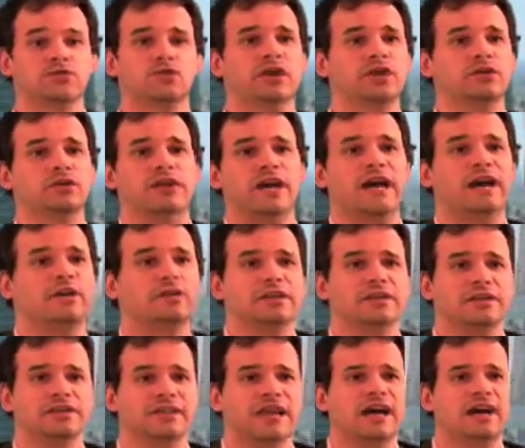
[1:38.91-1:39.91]
Trickle down
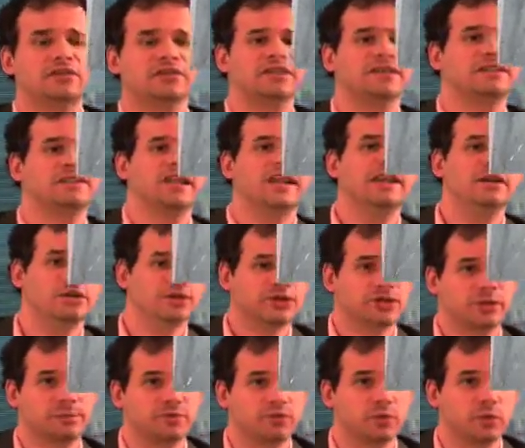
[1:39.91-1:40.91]
is how
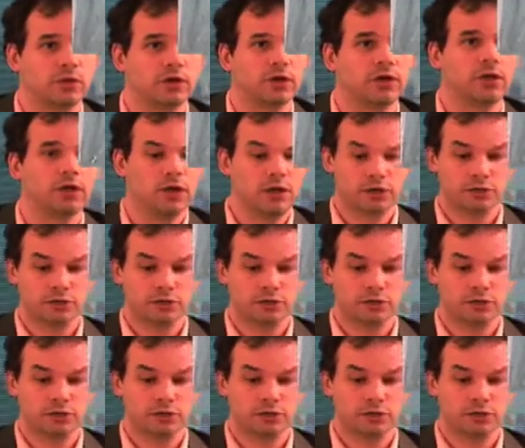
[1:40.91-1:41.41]
dictatorships work.